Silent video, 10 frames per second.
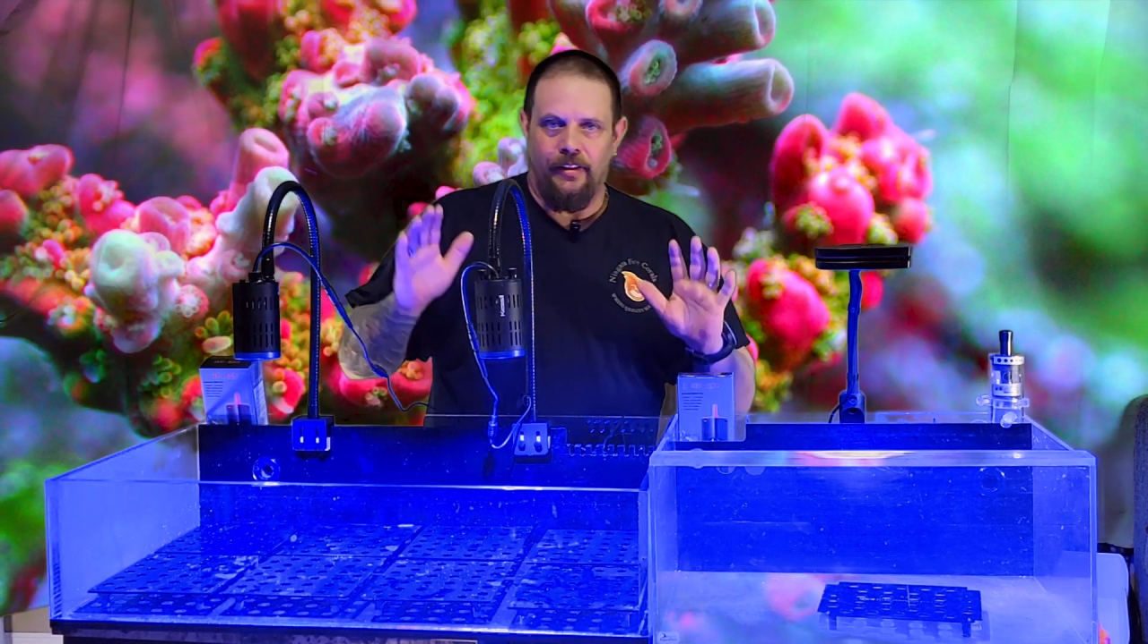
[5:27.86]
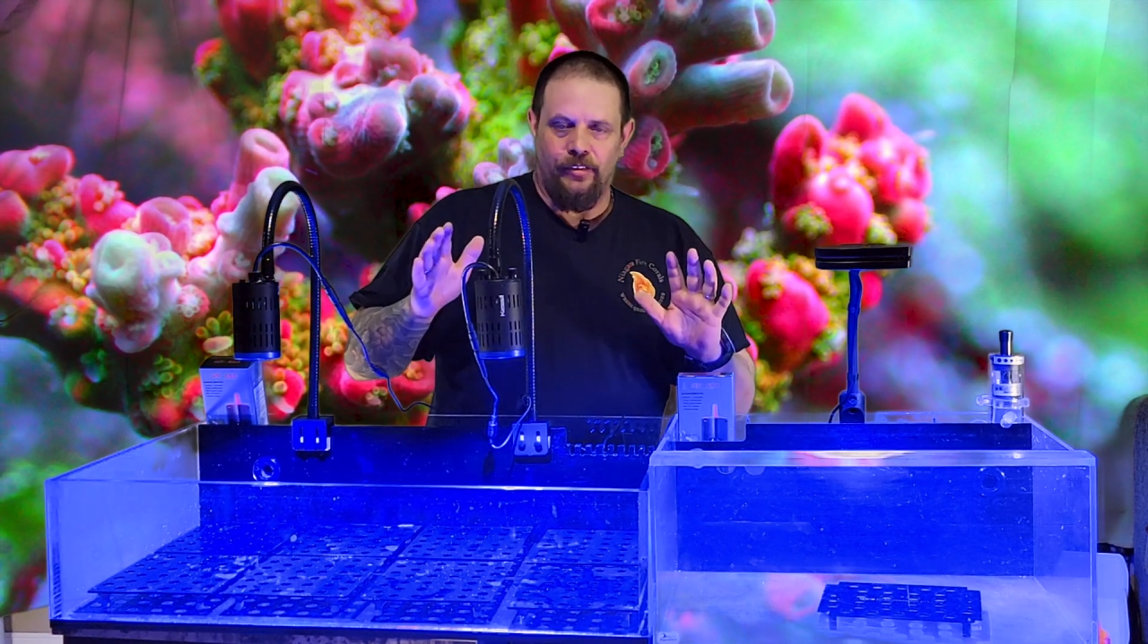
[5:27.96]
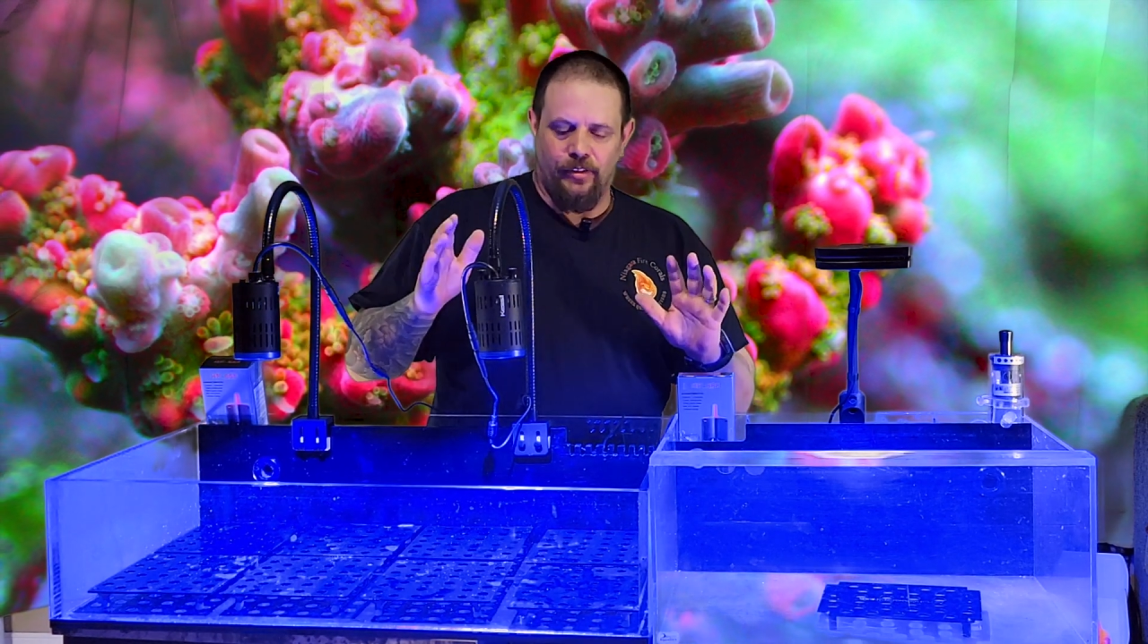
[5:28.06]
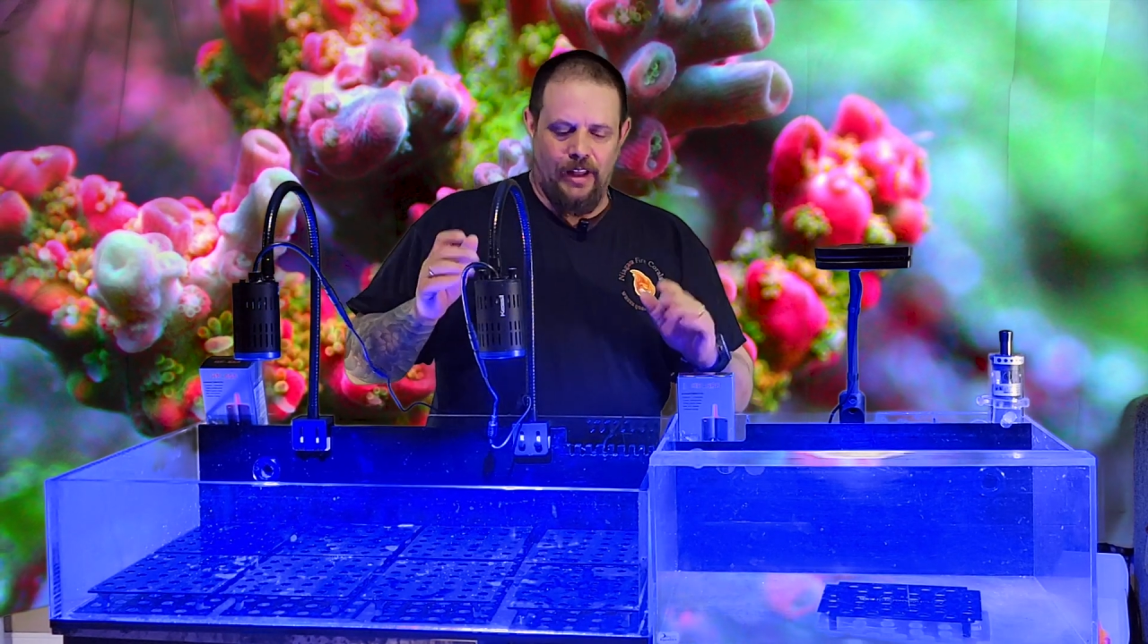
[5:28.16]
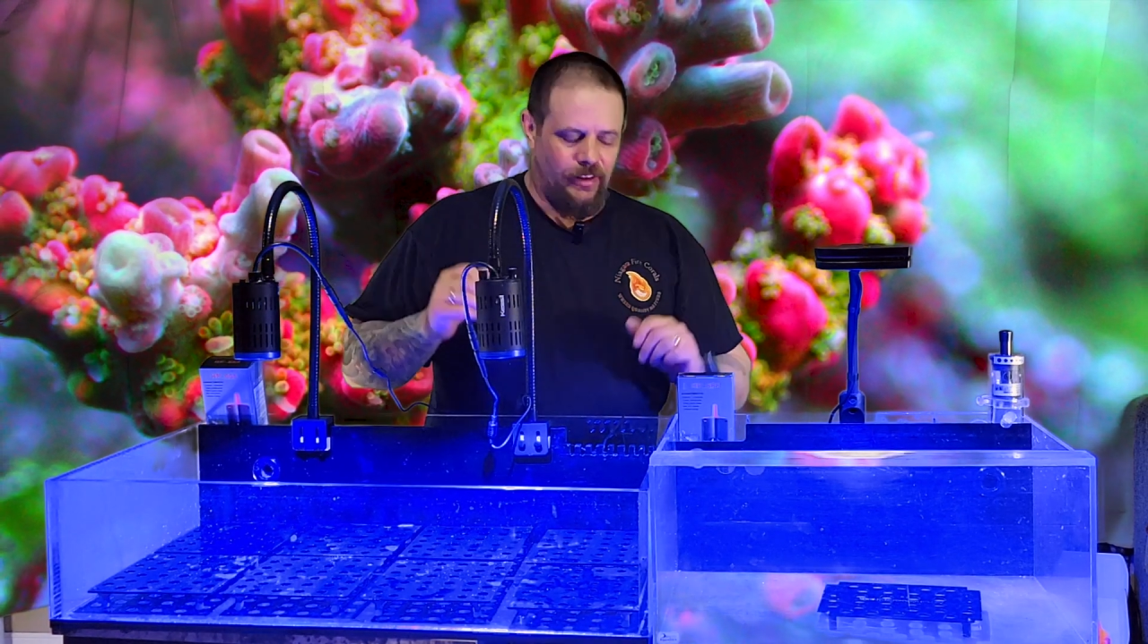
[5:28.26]

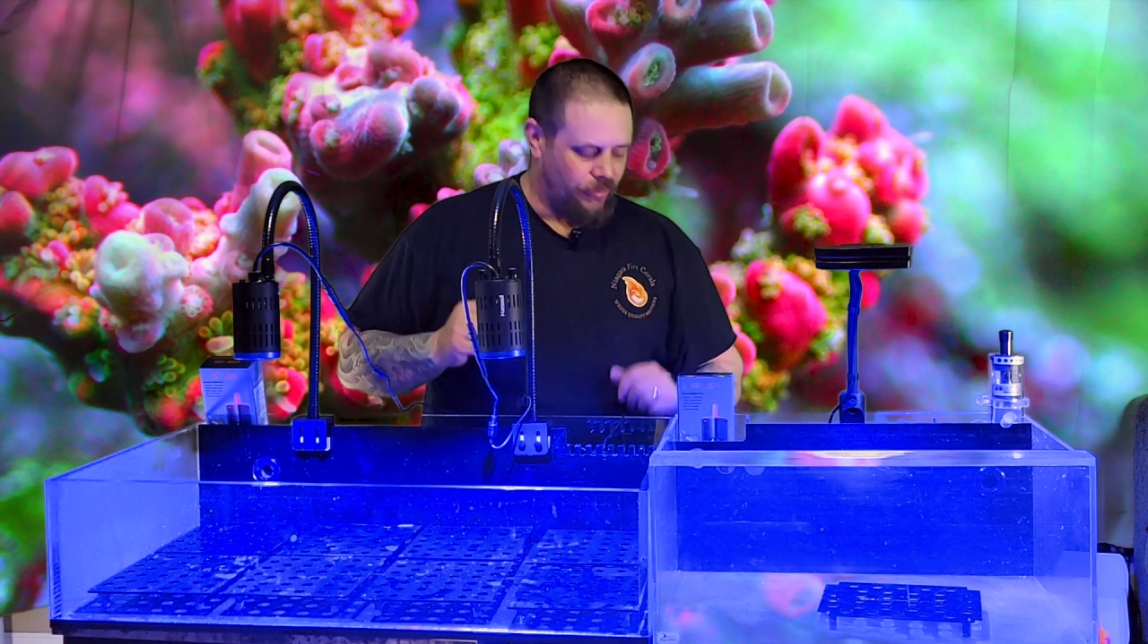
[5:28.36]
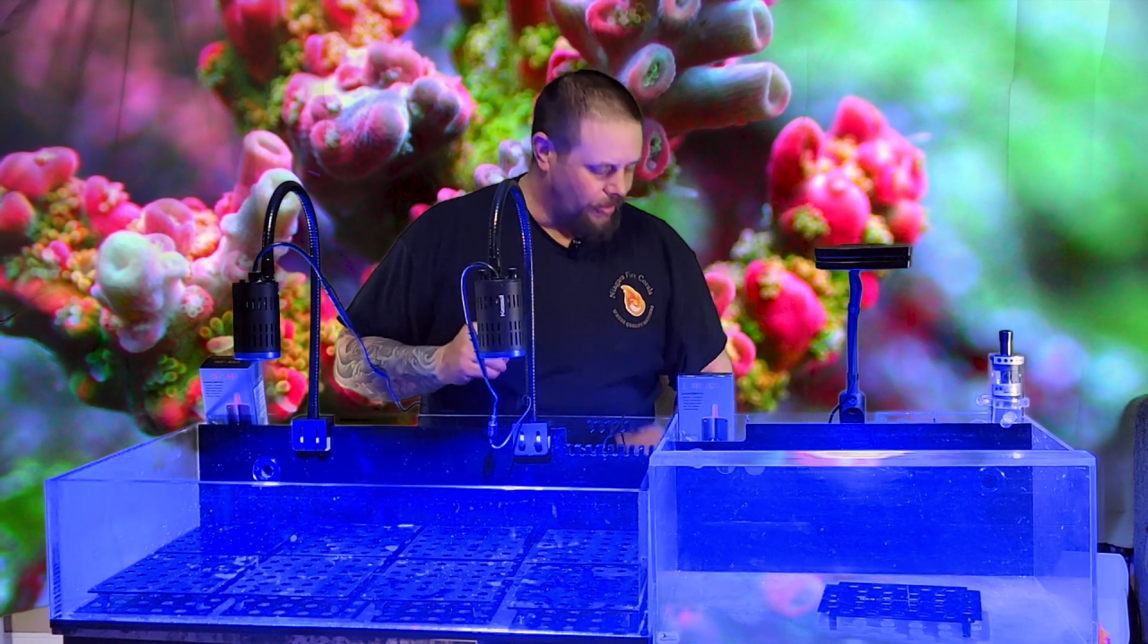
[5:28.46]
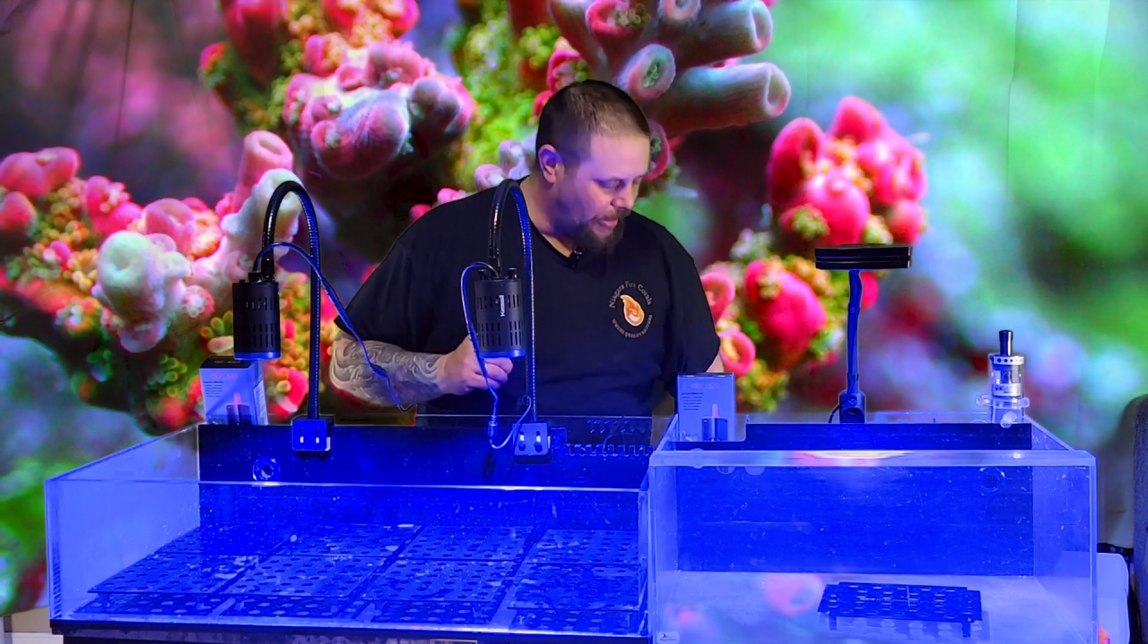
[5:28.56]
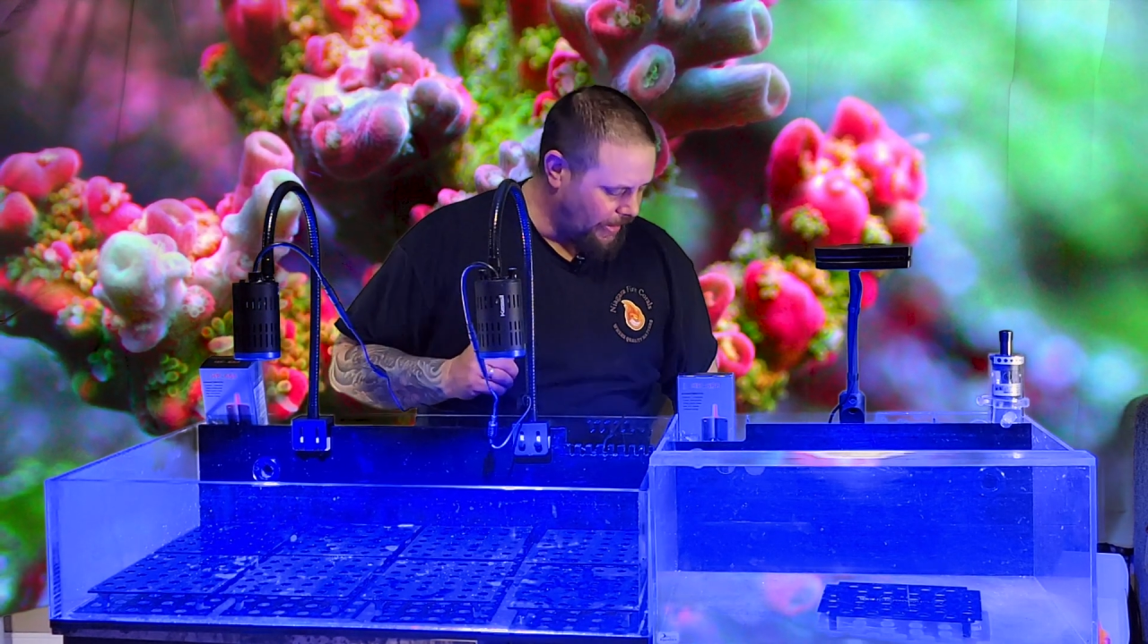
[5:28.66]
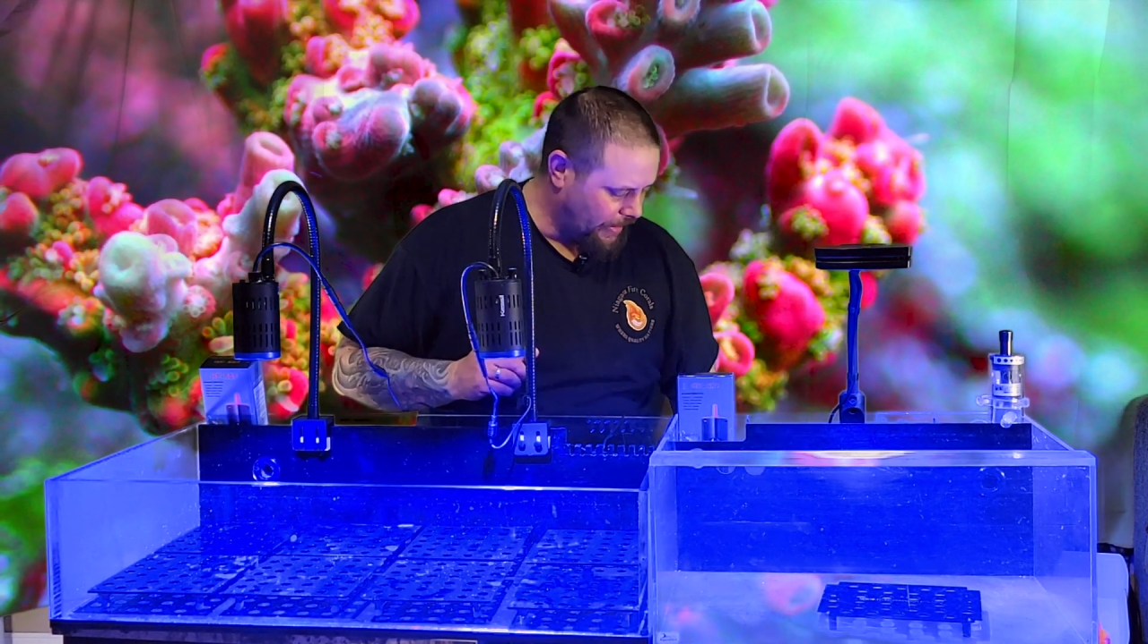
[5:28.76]
So that's
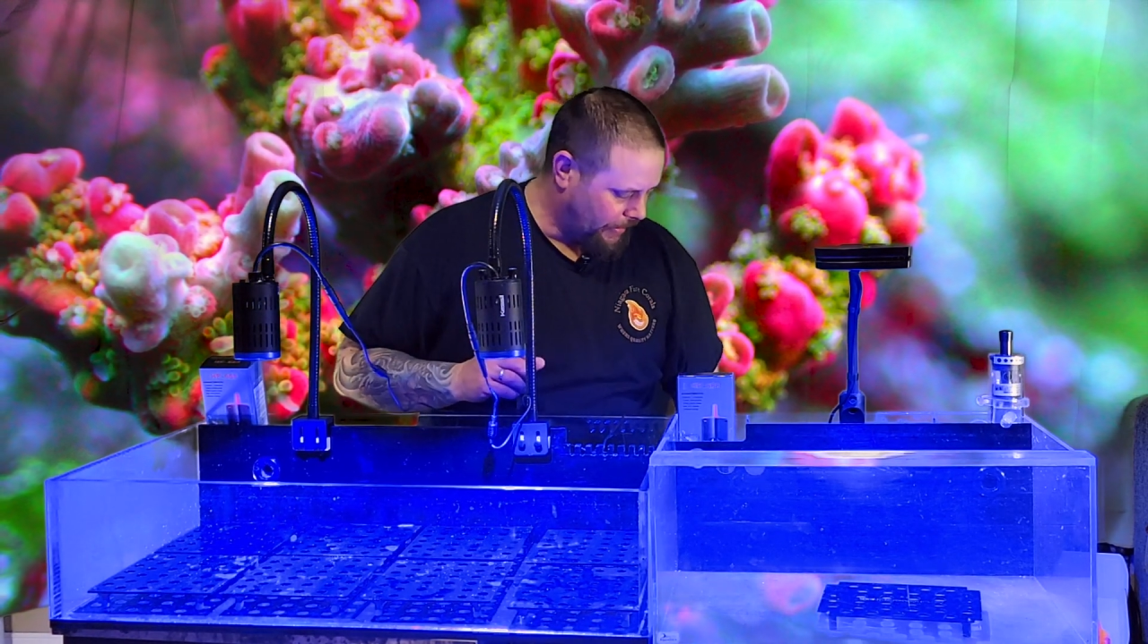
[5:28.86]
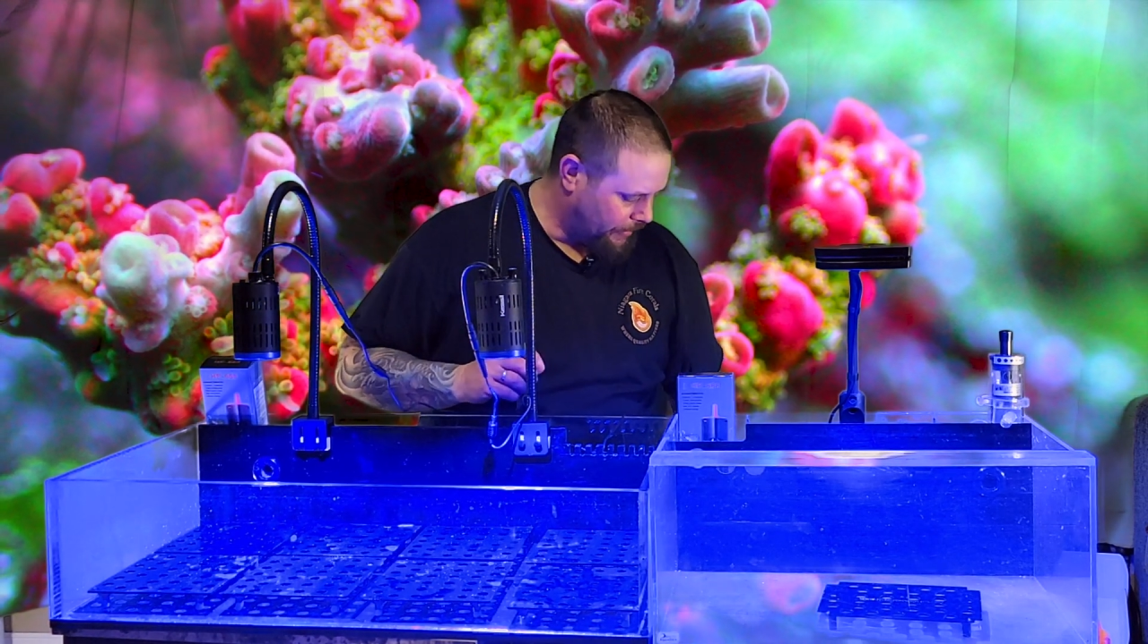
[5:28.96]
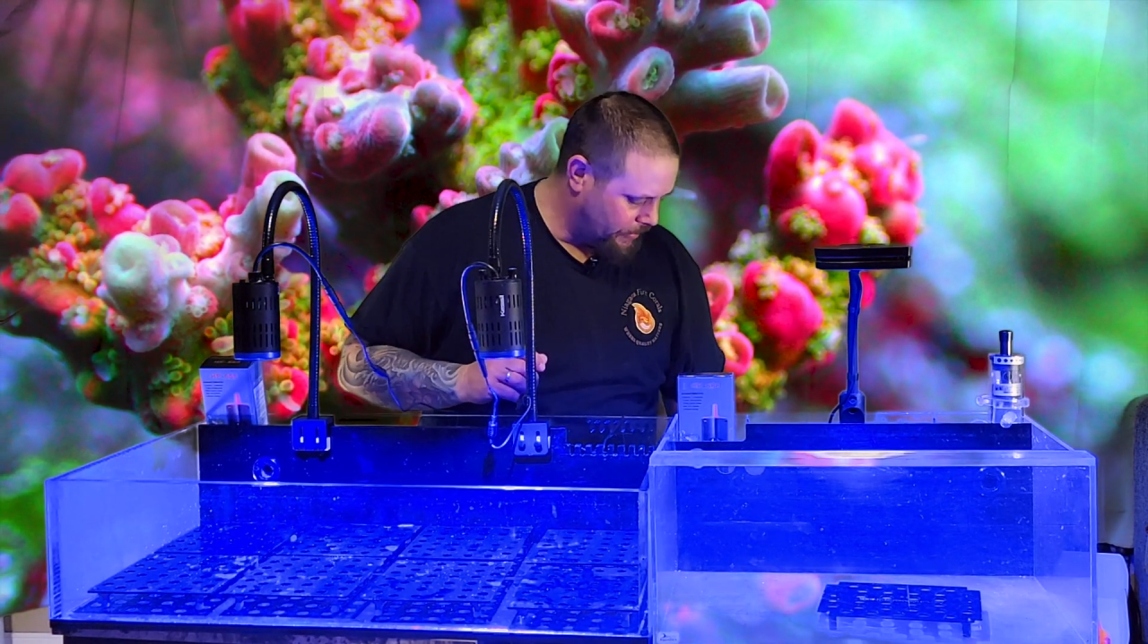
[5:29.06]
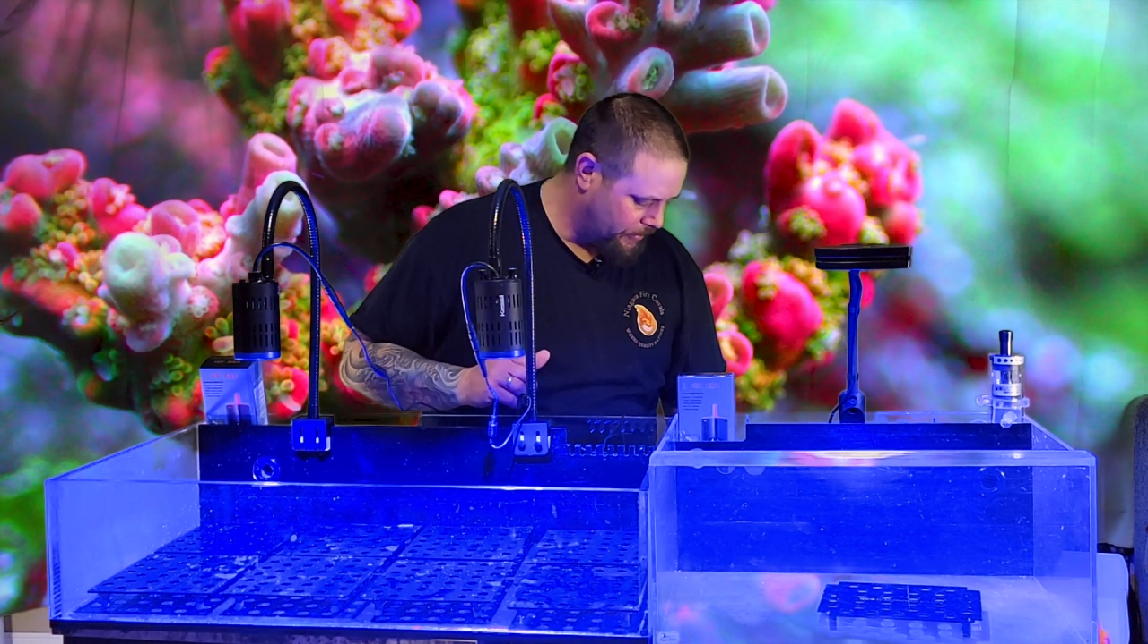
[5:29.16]
lighting.